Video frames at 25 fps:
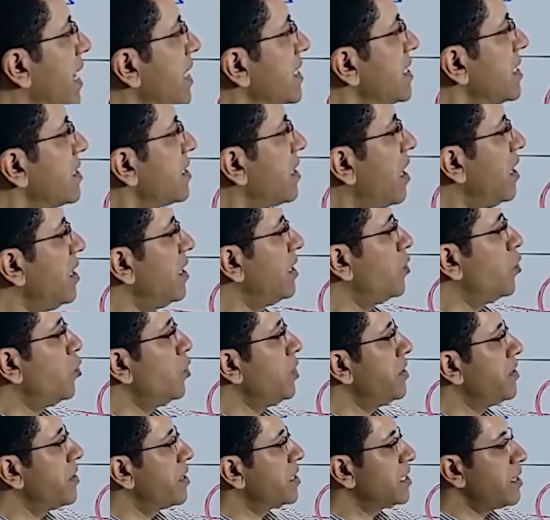signal is
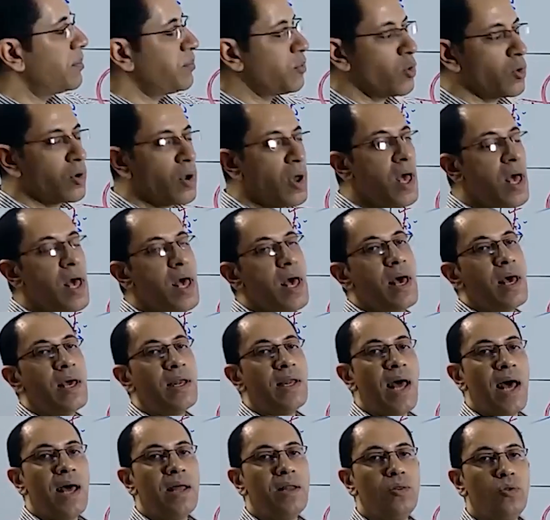coming from
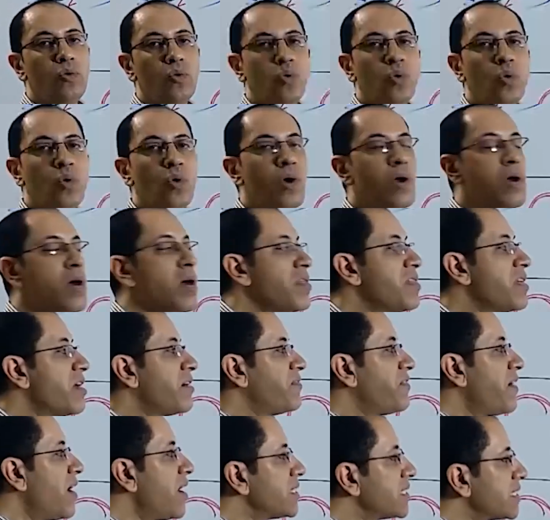higher centers
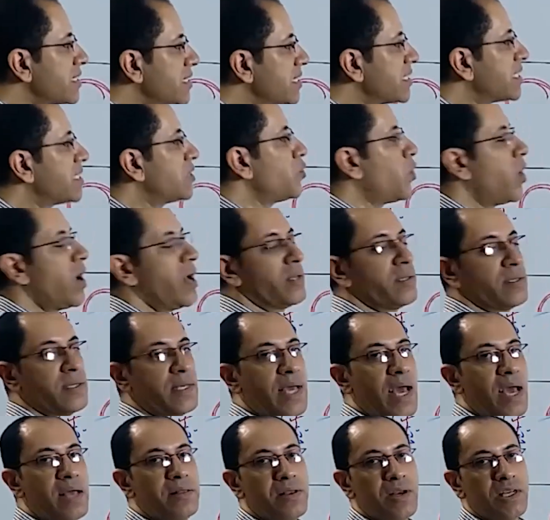as
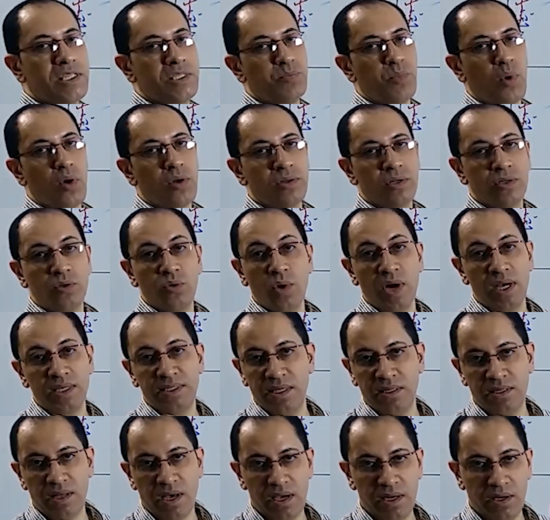depolarization wave,
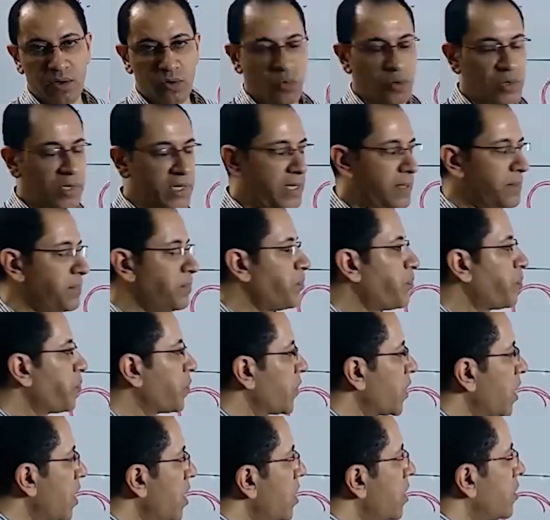passing through
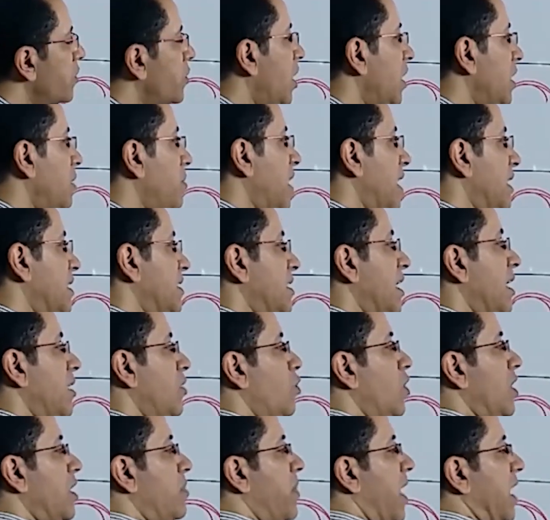nerves to
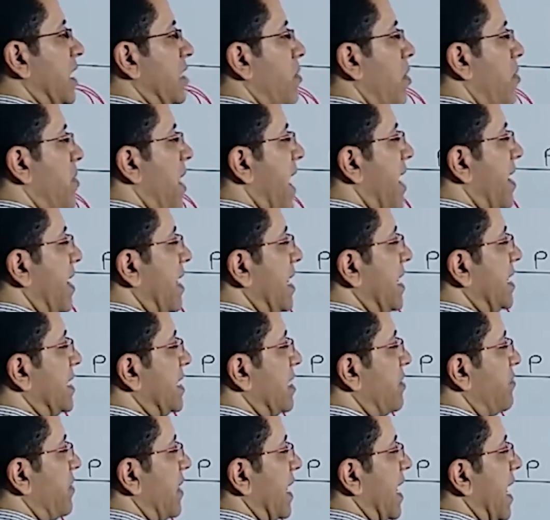reaching the
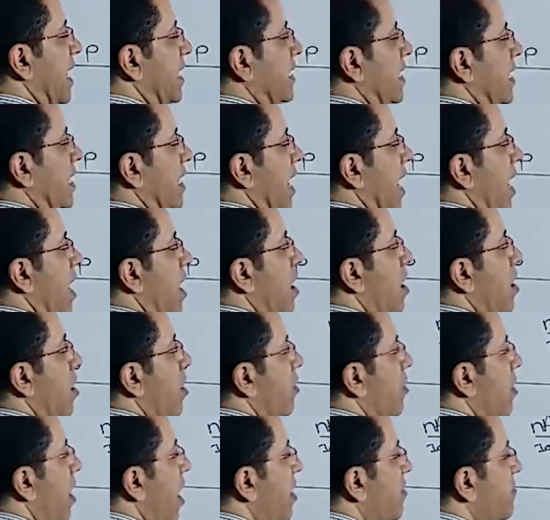ganglia, where
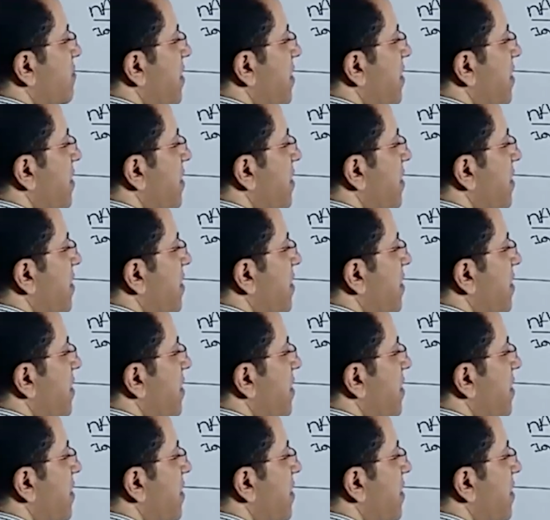it